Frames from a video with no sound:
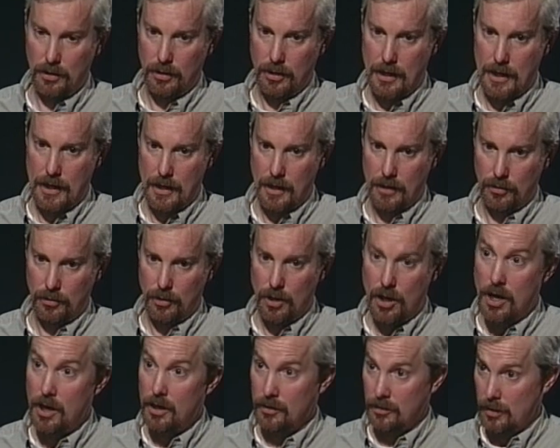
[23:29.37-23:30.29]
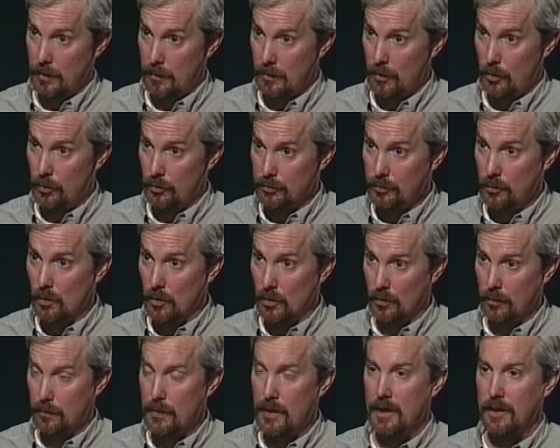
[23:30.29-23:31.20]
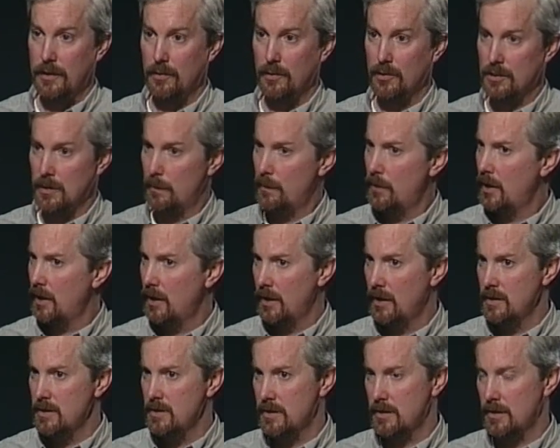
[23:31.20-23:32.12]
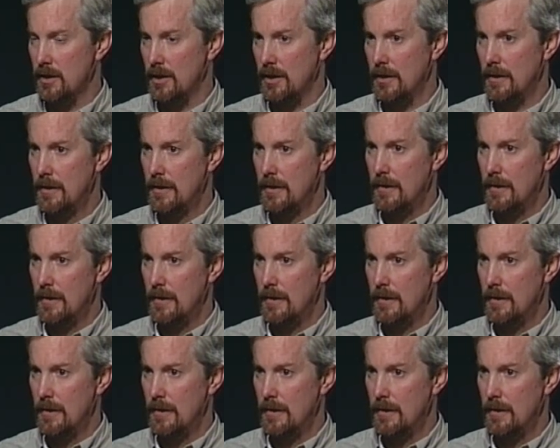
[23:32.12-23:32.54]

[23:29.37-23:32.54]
log the old-growth ponderosa pines that